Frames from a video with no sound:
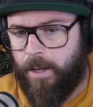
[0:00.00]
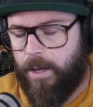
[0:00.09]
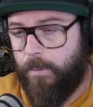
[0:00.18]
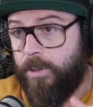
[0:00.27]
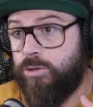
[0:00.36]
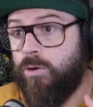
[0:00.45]
And
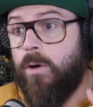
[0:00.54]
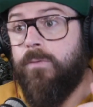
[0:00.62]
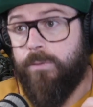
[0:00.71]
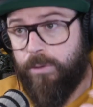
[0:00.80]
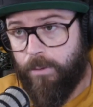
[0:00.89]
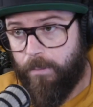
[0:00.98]
we drove
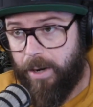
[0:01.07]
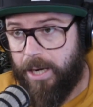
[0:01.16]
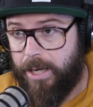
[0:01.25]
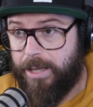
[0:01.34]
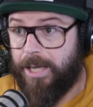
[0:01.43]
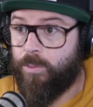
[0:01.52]
through Dunblane,
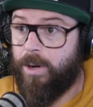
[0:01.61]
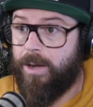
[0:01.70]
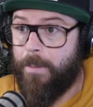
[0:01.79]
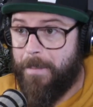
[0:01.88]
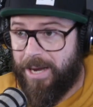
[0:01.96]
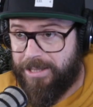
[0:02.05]
and that's where a
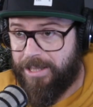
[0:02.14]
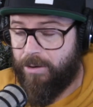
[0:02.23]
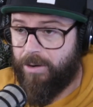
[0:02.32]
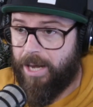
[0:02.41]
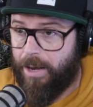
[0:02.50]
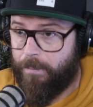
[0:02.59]
massacre
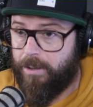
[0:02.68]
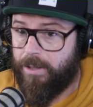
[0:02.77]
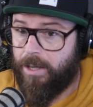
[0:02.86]
had happened.